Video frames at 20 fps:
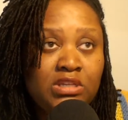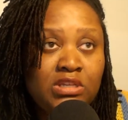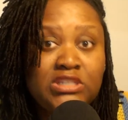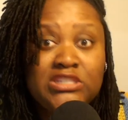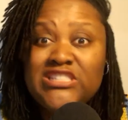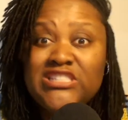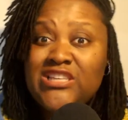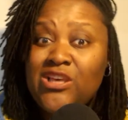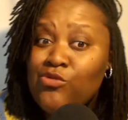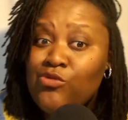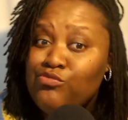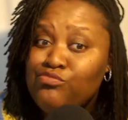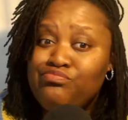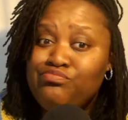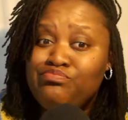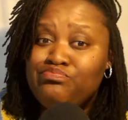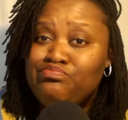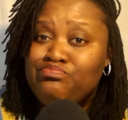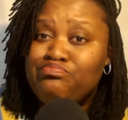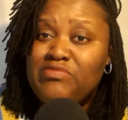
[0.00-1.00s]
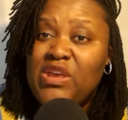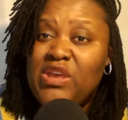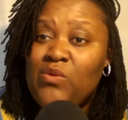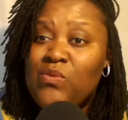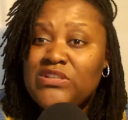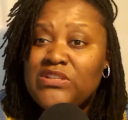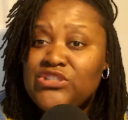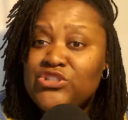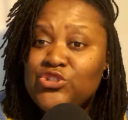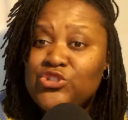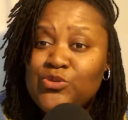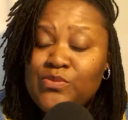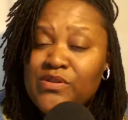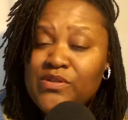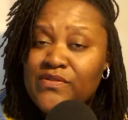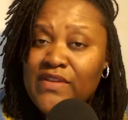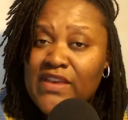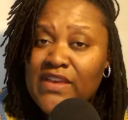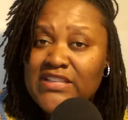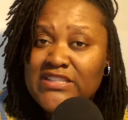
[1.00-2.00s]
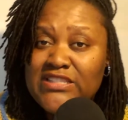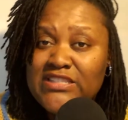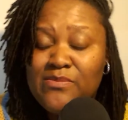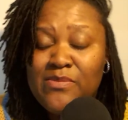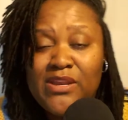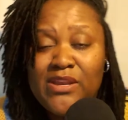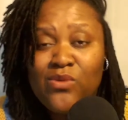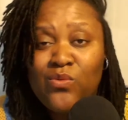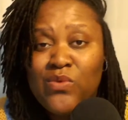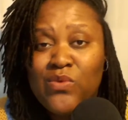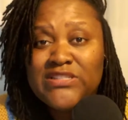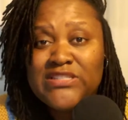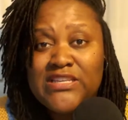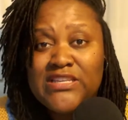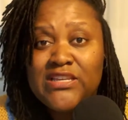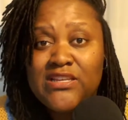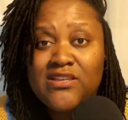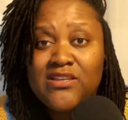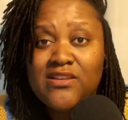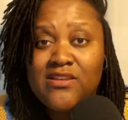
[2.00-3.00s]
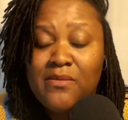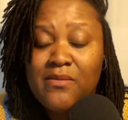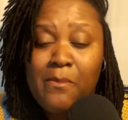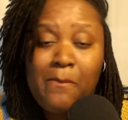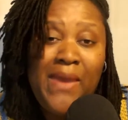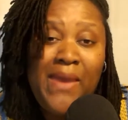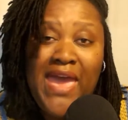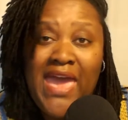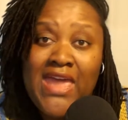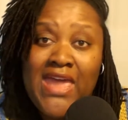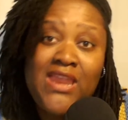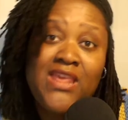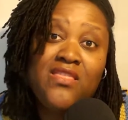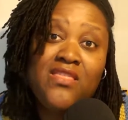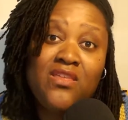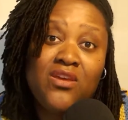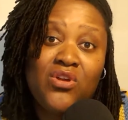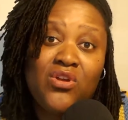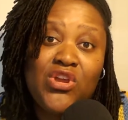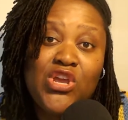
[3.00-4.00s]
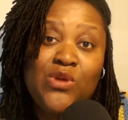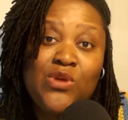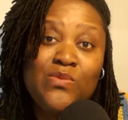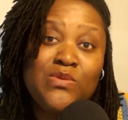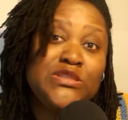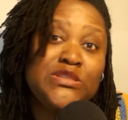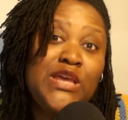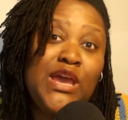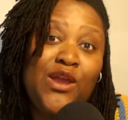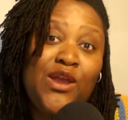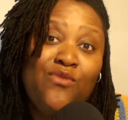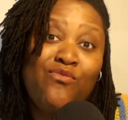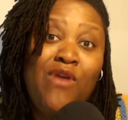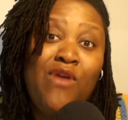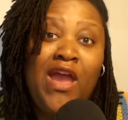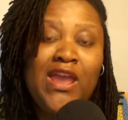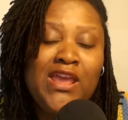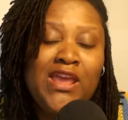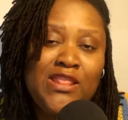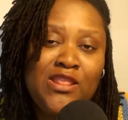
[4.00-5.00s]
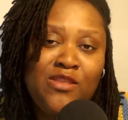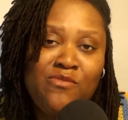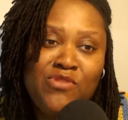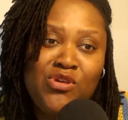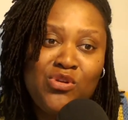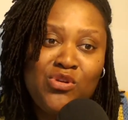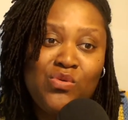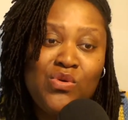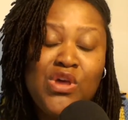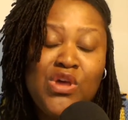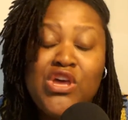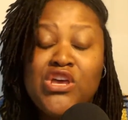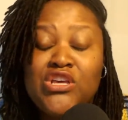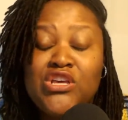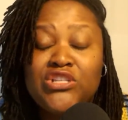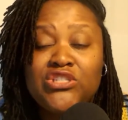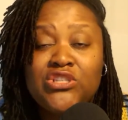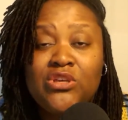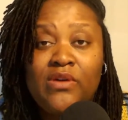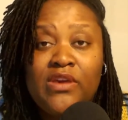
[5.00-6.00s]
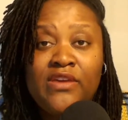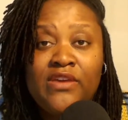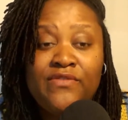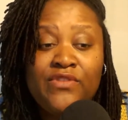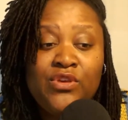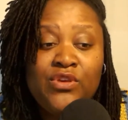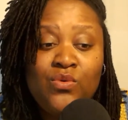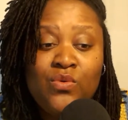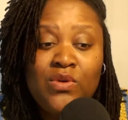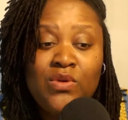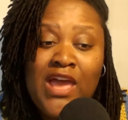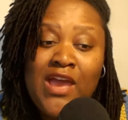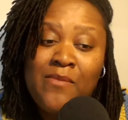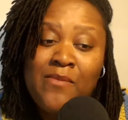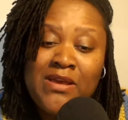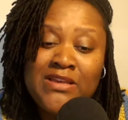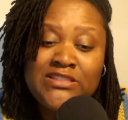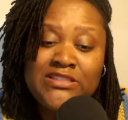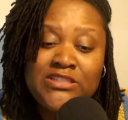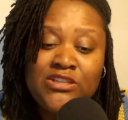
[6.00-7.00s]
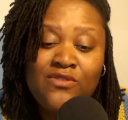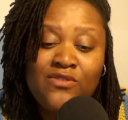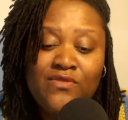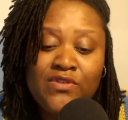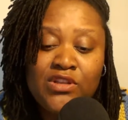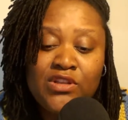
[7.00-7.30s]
So it wasn't super fancy, but it wasn't bad either. It was like right in the middle. So if you, like myself, are